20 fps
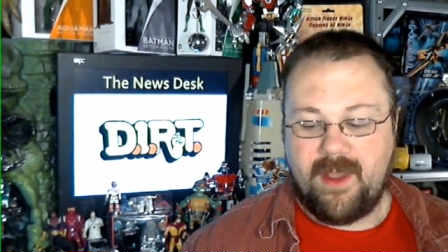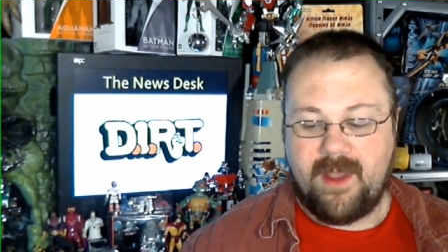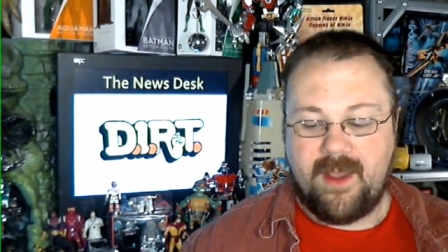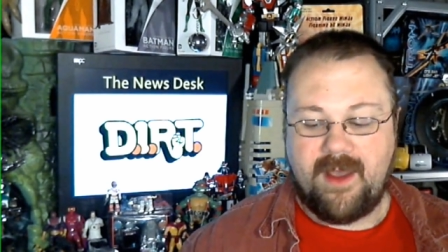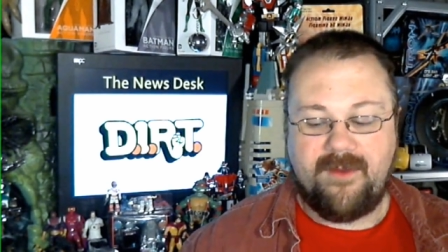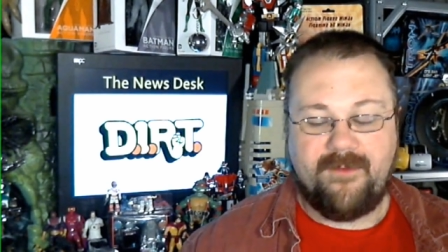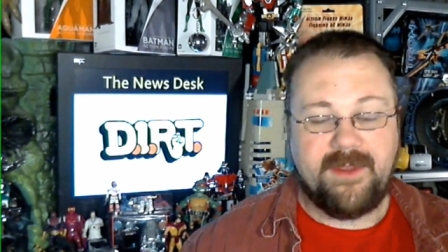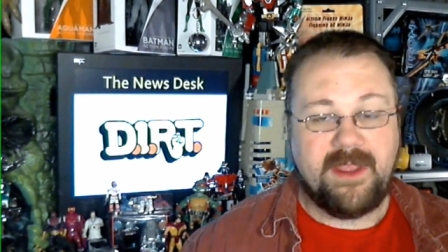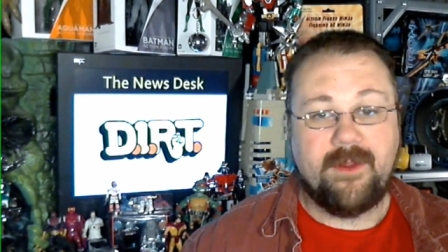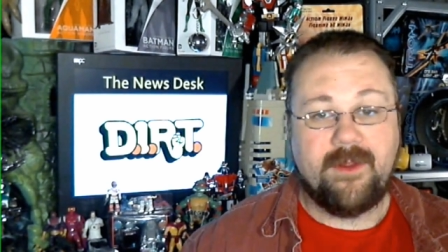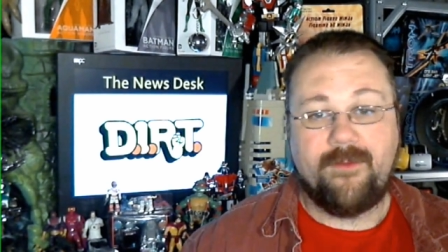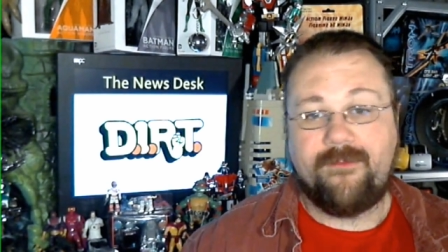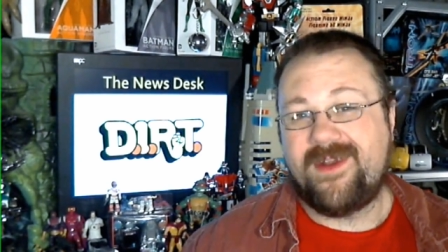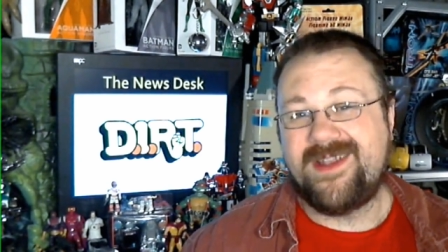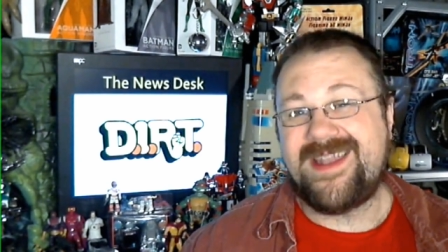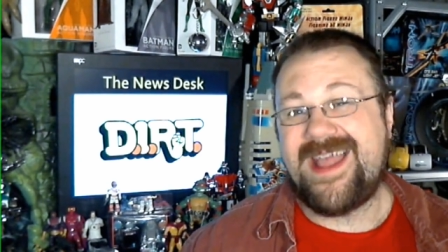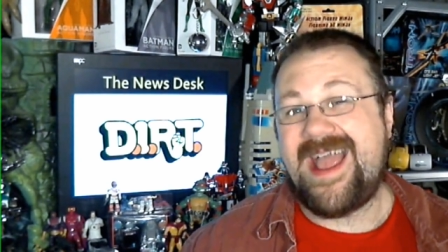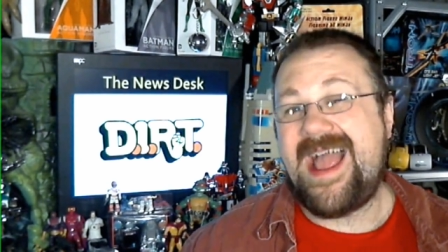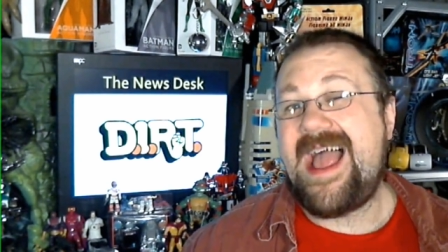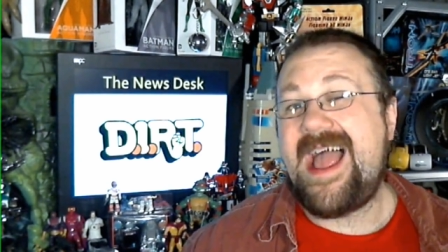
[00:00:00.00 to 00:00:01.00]
uh, you know,
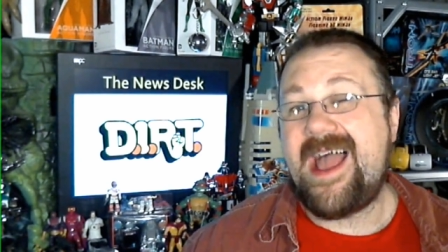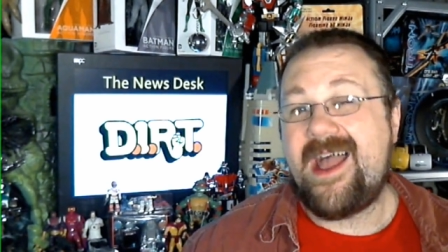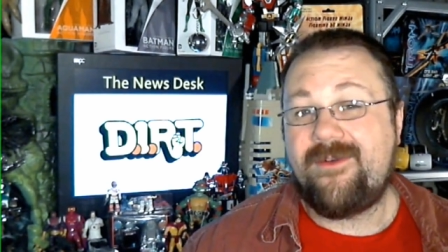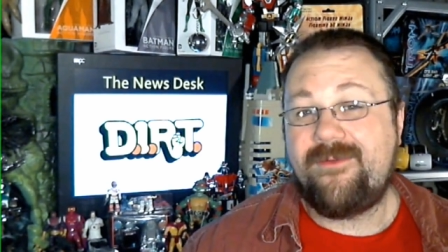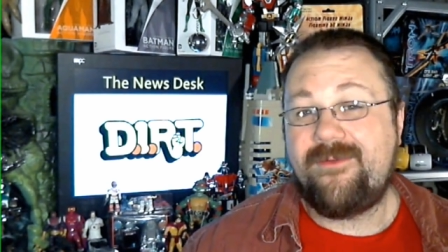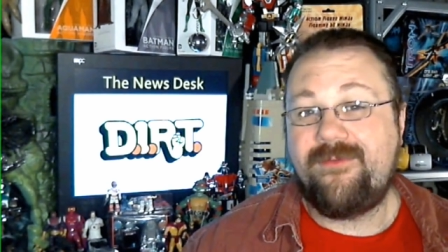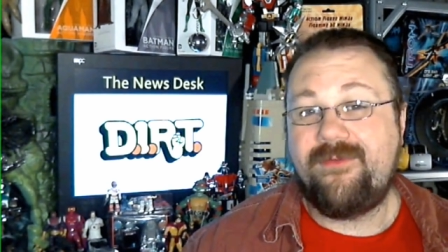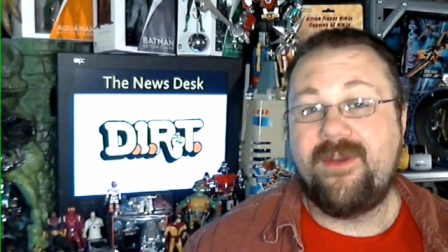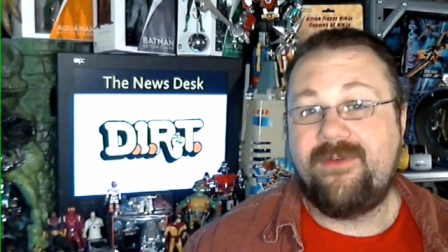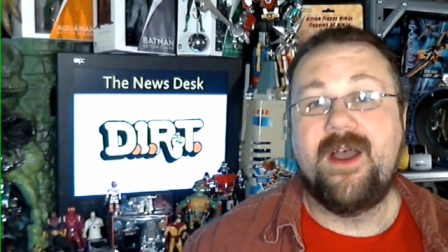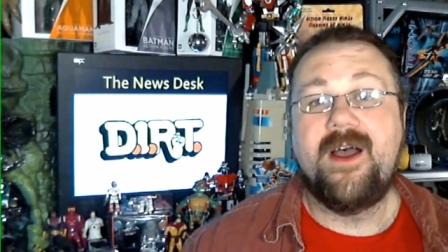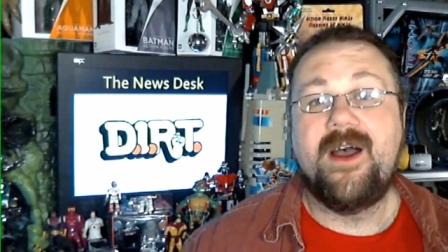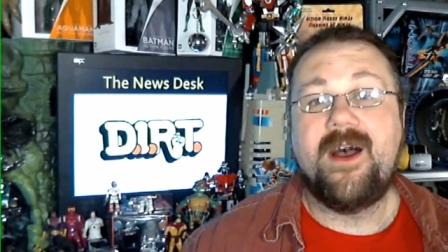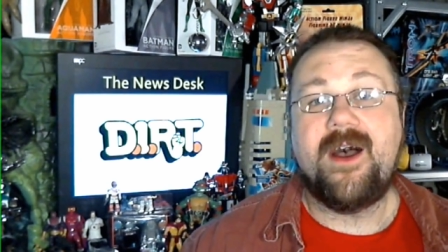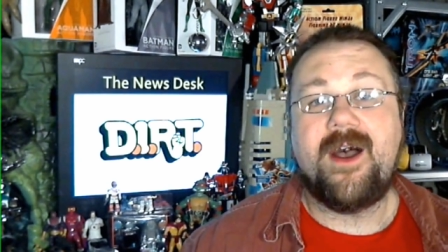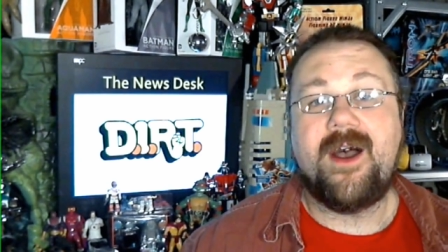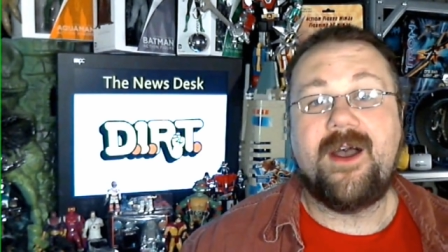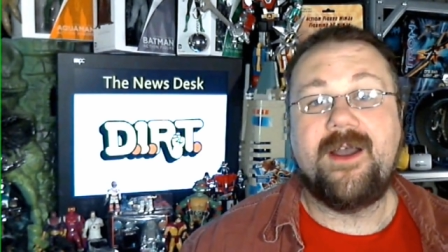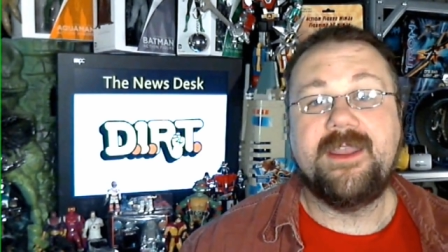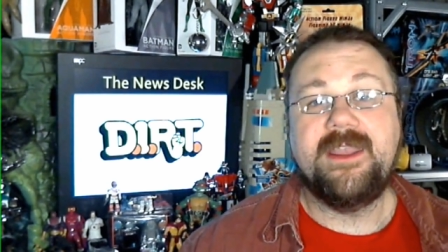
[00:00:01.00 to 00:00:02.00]
fun to have,
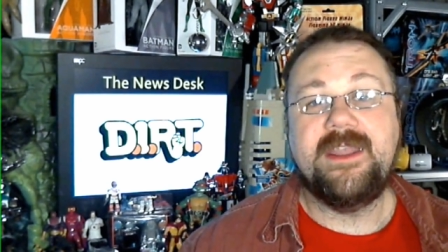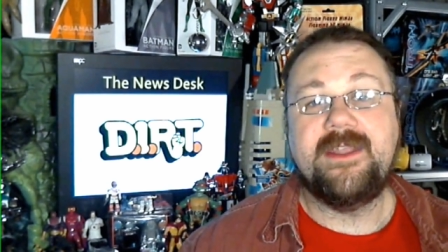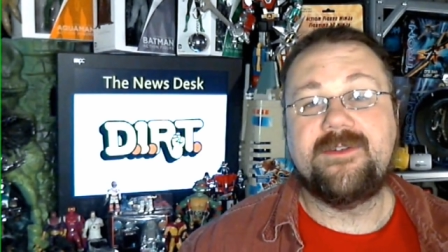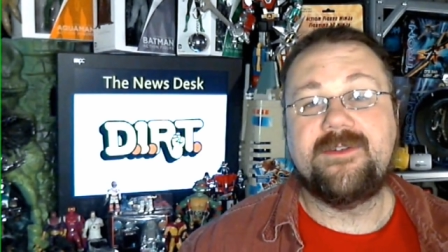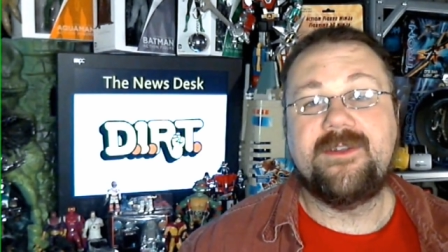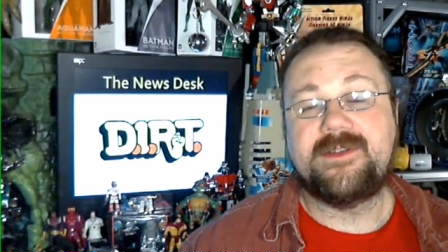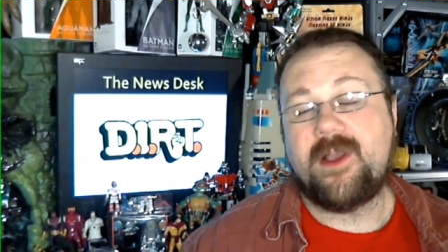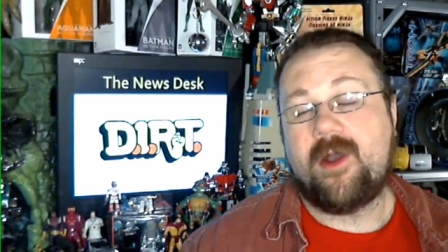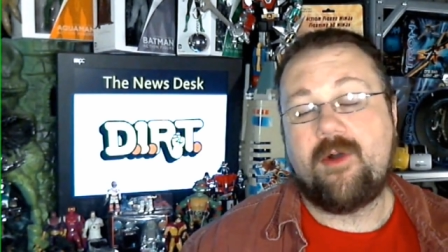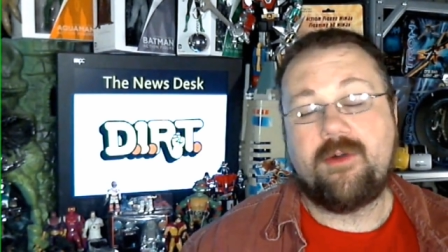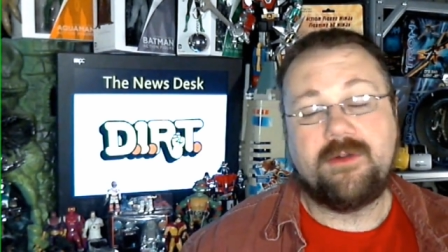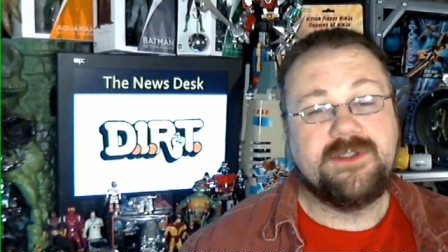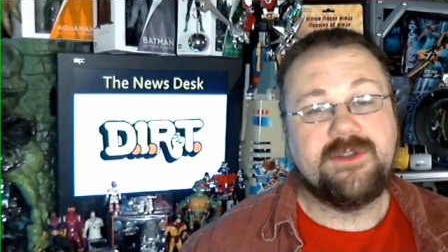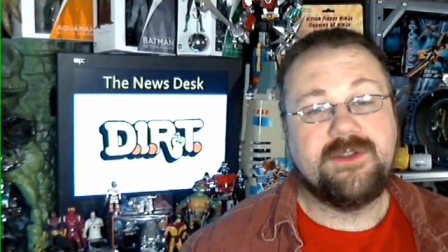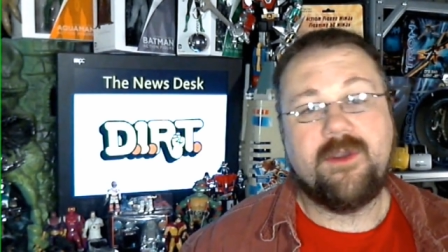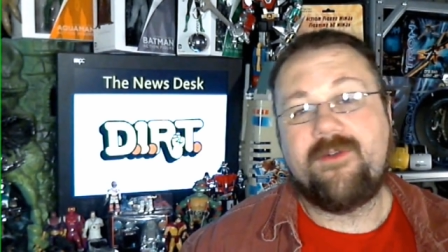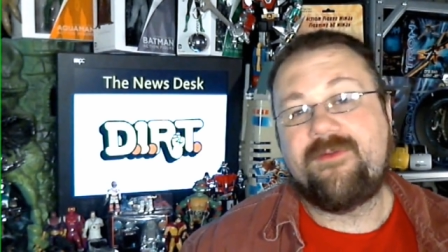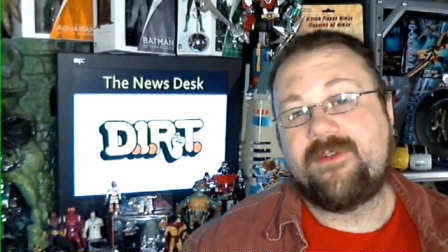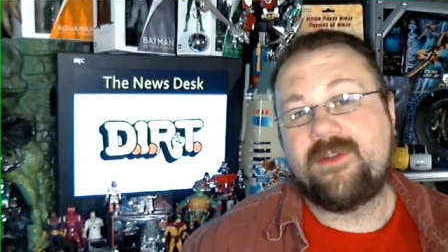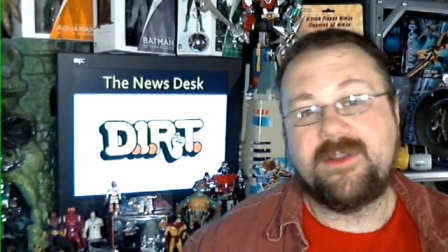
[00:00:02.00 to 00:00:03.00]
uh, you know, to hold
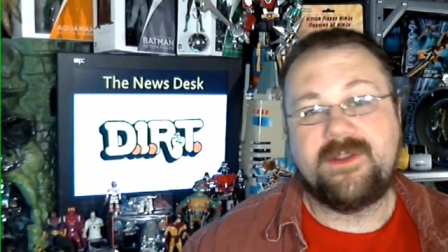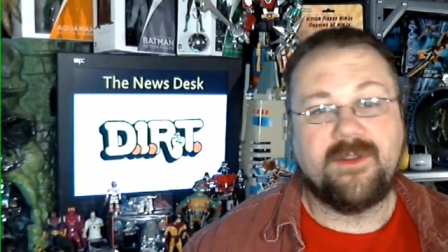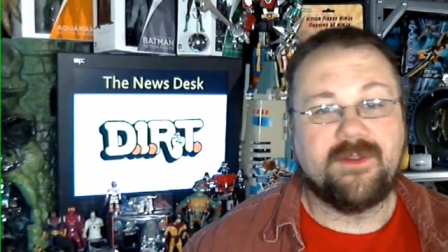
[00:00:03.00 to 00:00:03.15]
you over